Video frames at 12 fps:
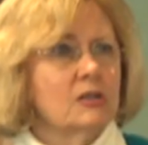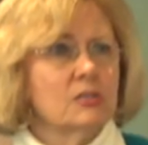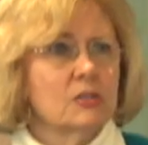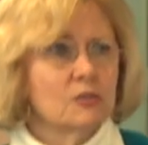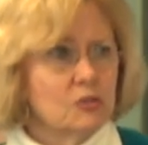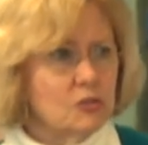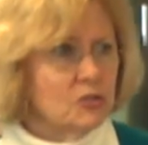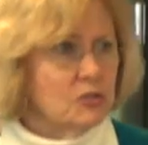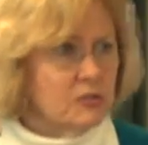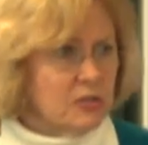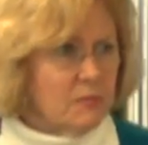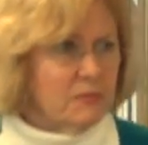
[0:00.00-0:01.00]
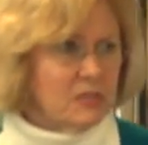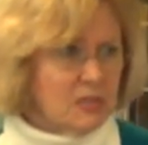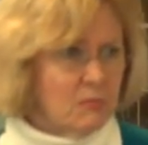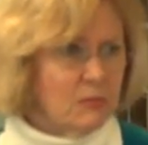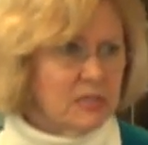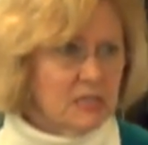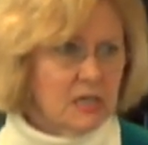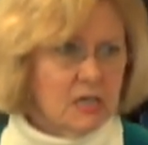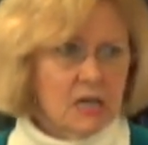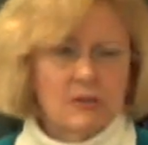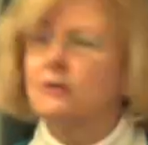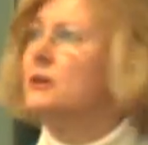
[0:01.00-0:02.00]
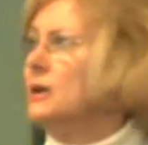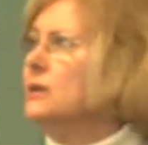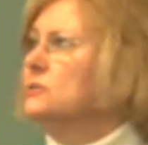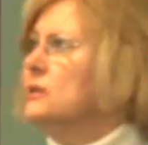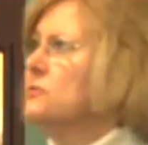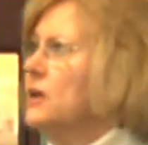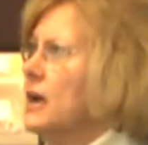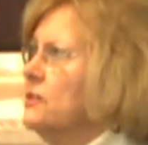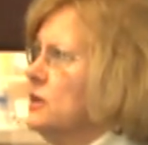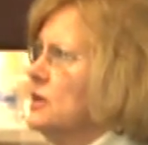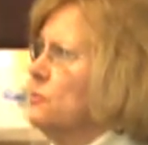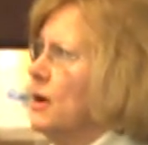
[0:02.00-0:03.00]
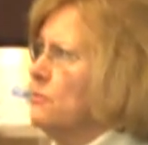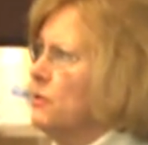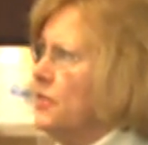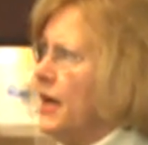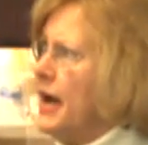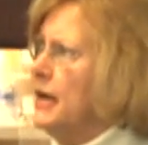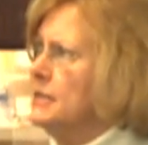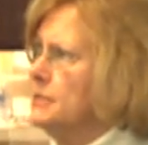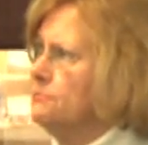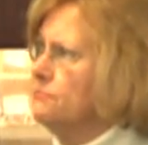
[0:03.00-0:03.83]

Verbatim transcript: delusions or some, for some reason or another, so they've kind of done away with that.